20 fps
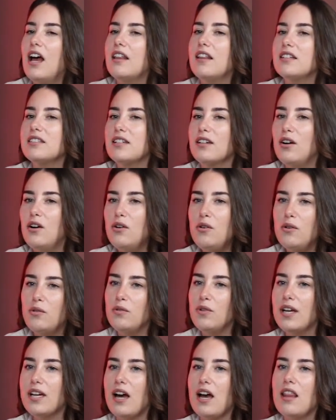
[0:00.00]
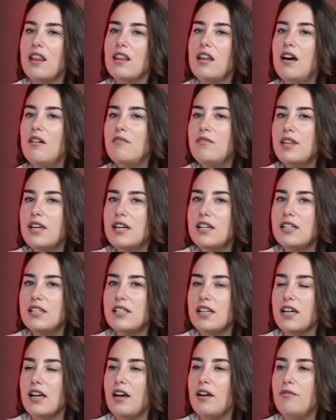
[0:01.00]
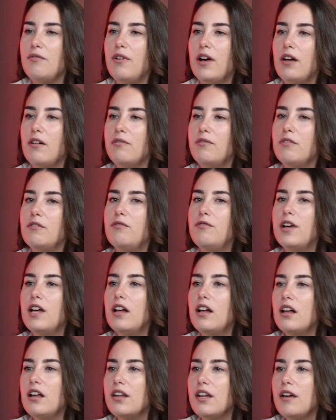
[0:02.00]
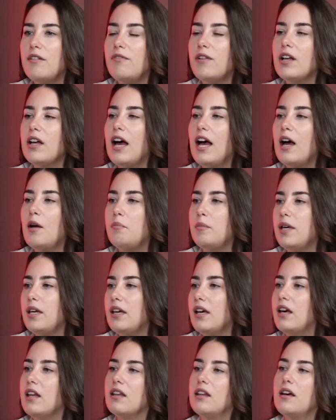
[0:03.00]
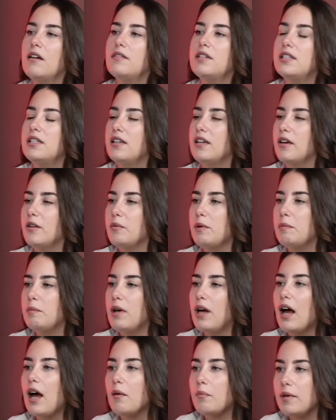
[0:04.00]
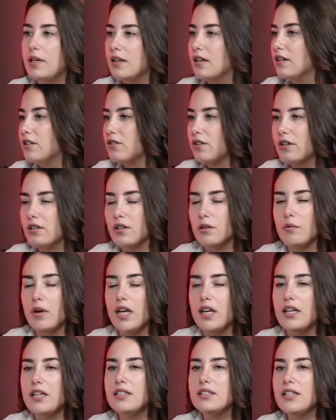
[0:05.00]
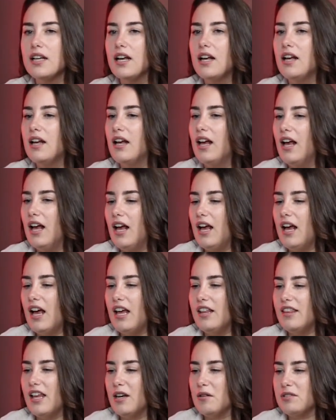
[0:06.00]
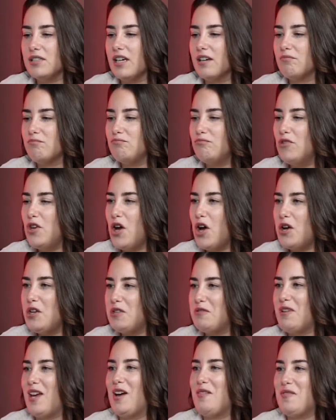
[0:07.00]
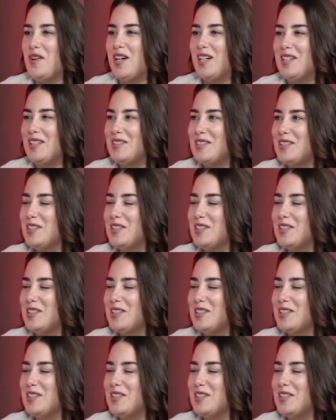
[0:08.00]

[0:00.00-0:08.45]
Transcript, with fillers: And I was like, oh, like, I love this. Like, I felt fulfilled. I felt happy. I loved seeing other people happy, like, during their weddings. Mm -hmm and then I was like, no, you can't work.